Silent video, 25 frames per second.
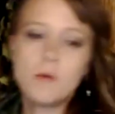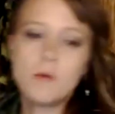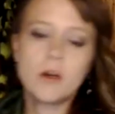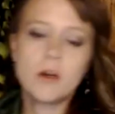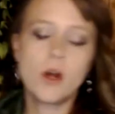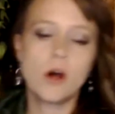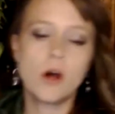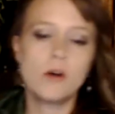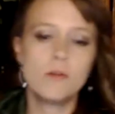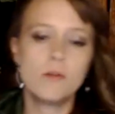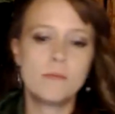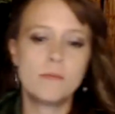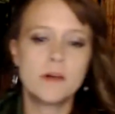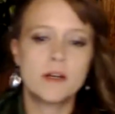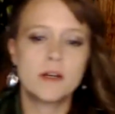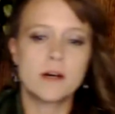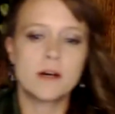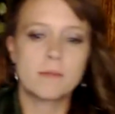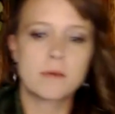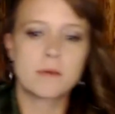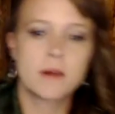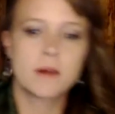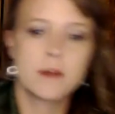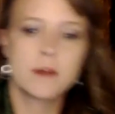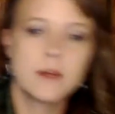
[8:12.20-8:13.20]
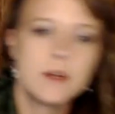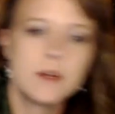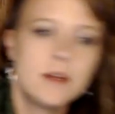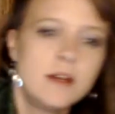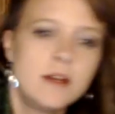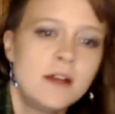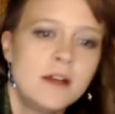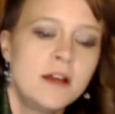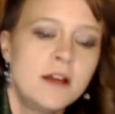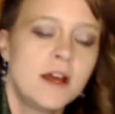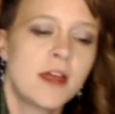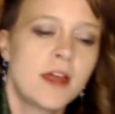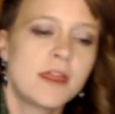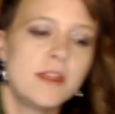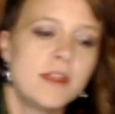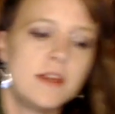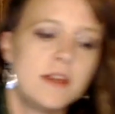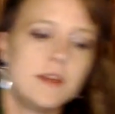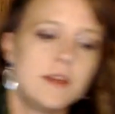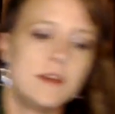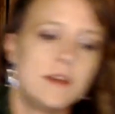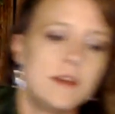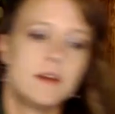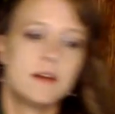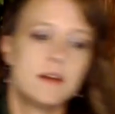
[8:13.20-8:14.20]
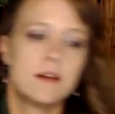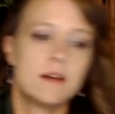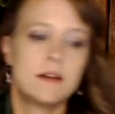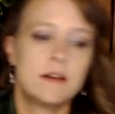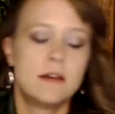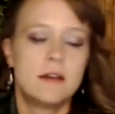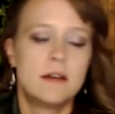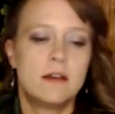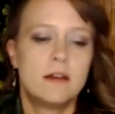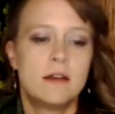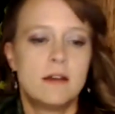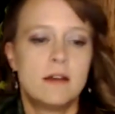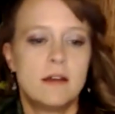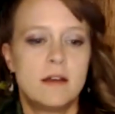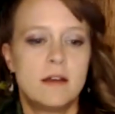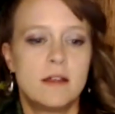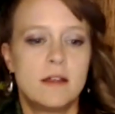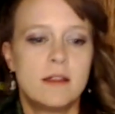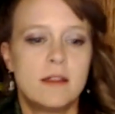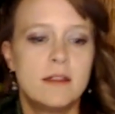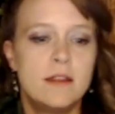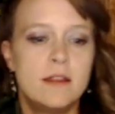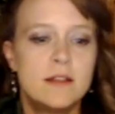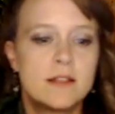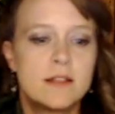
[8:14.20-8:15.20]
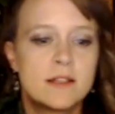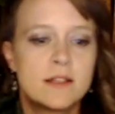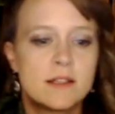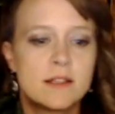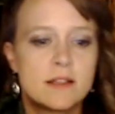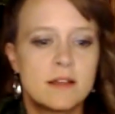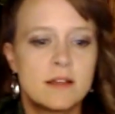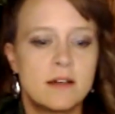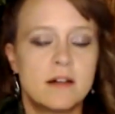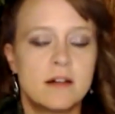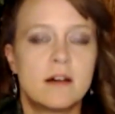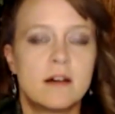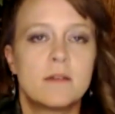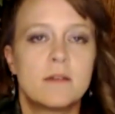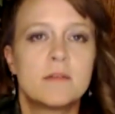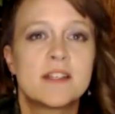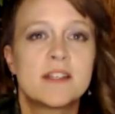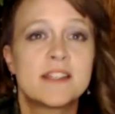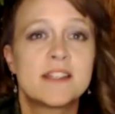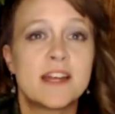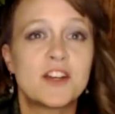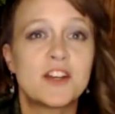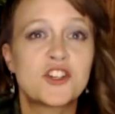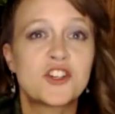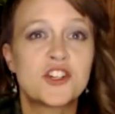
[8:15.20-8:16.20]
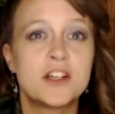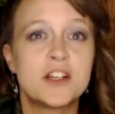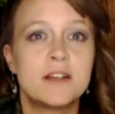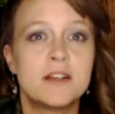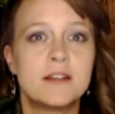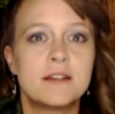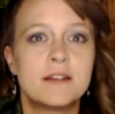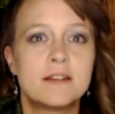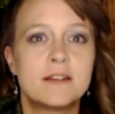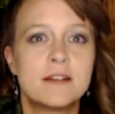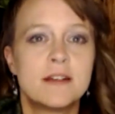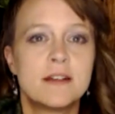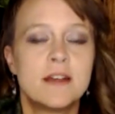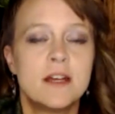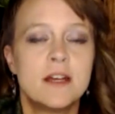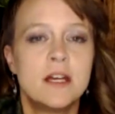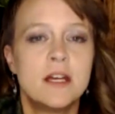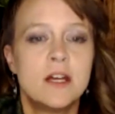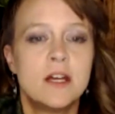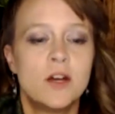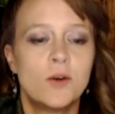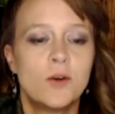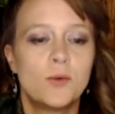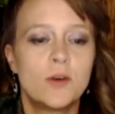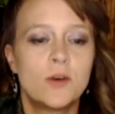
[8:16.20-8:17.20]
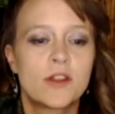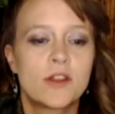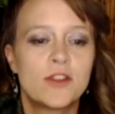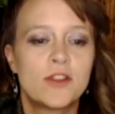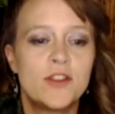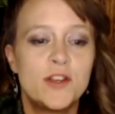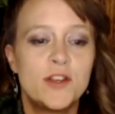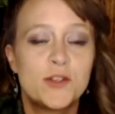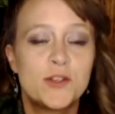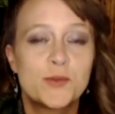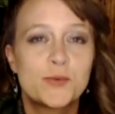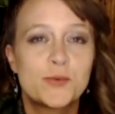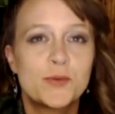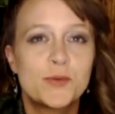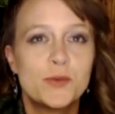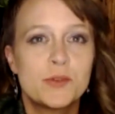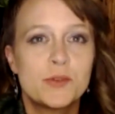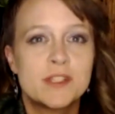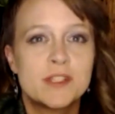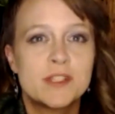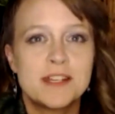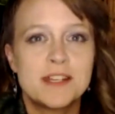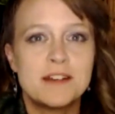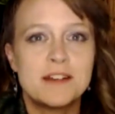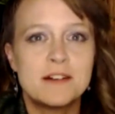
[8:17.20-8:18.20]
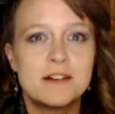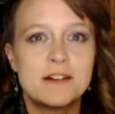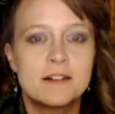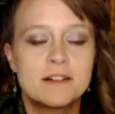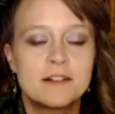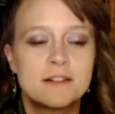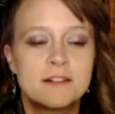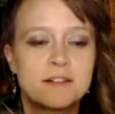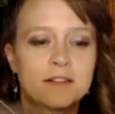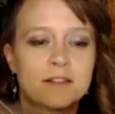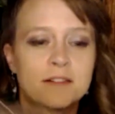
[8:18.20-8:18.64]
want to open up this session with these roots here.